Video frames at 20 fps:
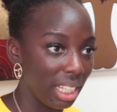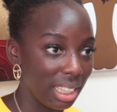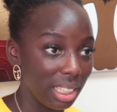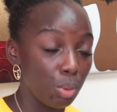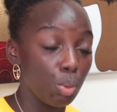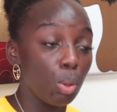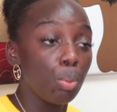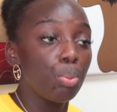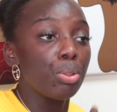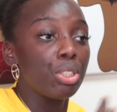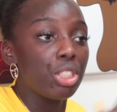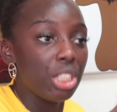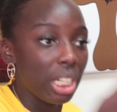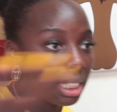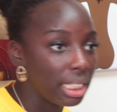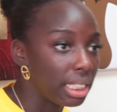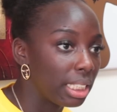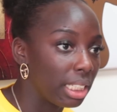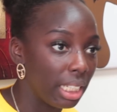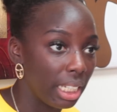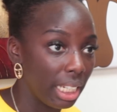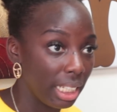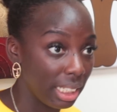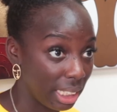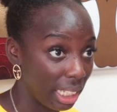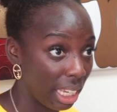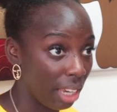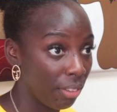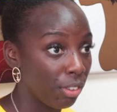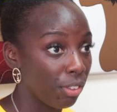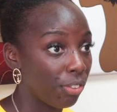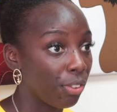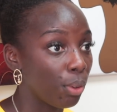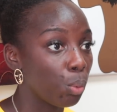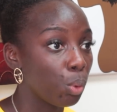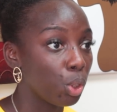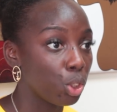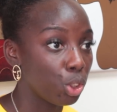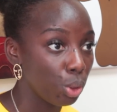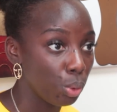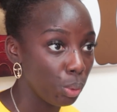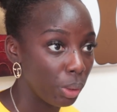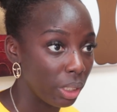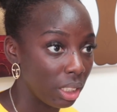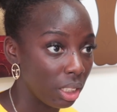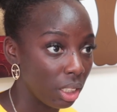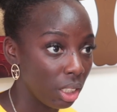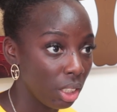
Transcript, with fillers: and then we're projecting it into everything we're doing.